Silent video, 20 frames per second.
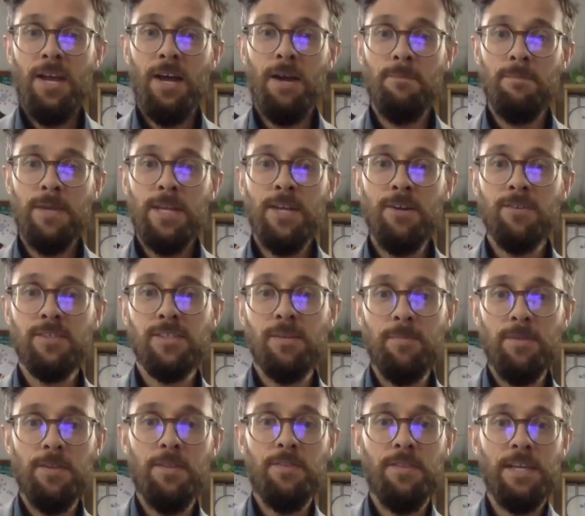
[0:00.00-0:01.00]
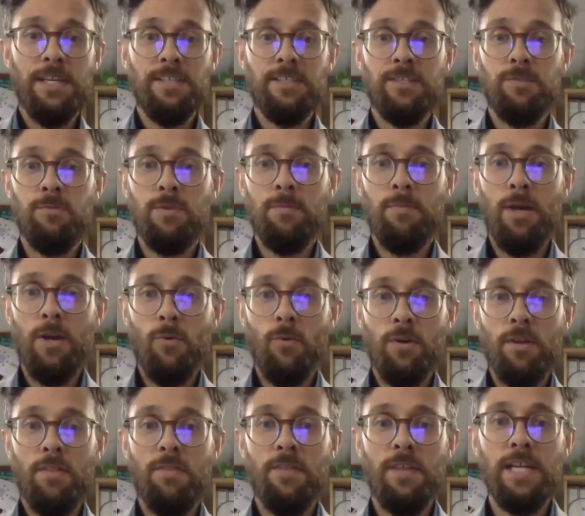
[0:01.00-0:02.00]
here are some of the things that we might want
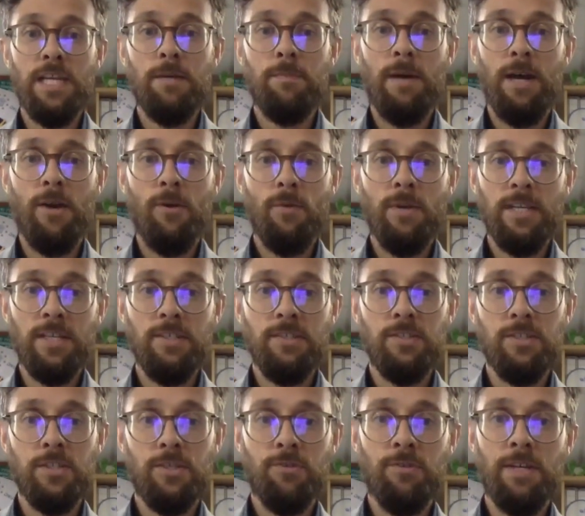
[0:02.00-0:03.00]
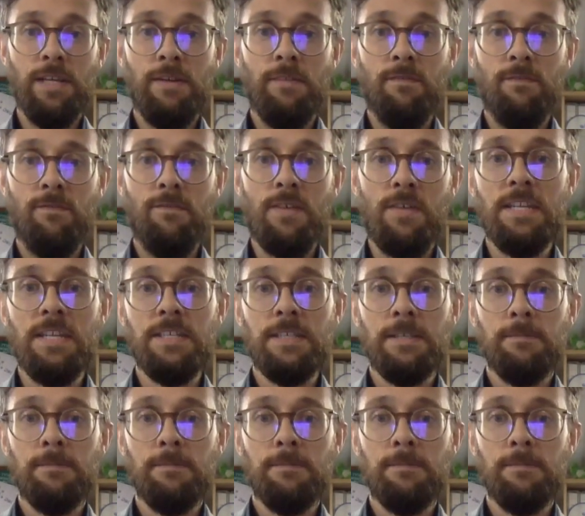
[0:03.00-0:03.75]
to think about when considering fit.